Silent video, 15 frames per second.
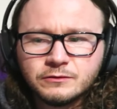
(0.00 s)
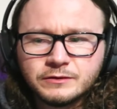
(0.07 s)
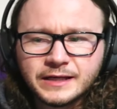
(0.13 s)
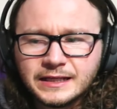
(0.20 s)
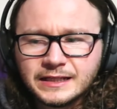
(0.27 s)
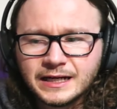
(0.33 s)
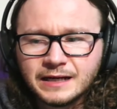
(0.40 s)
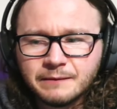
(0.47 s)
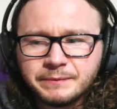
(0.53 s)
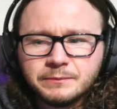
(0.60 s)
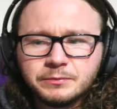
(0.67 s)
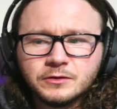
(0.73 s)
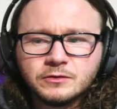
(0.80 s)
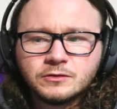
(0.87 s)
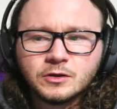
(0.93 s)
UK that
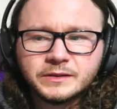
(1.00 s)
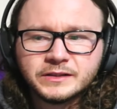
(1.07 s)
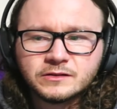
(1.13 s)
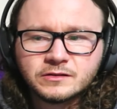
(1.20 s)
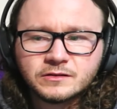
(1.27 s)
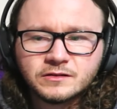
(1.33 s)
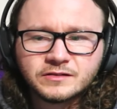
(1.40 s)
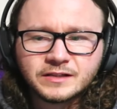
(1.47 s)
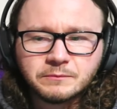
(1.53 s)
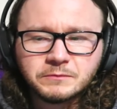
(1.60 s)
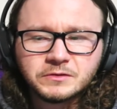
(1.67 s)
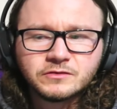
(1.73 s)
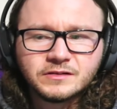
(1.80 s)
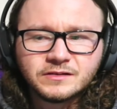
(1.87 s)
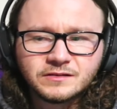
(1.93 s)
people will go into the
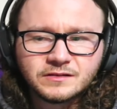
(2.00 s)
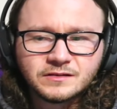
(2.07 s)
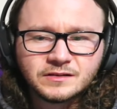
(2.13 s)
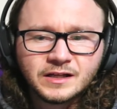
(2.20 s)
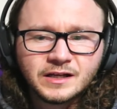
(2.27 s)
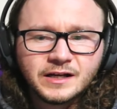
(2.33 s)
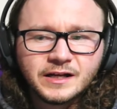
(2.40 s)
cemeteries and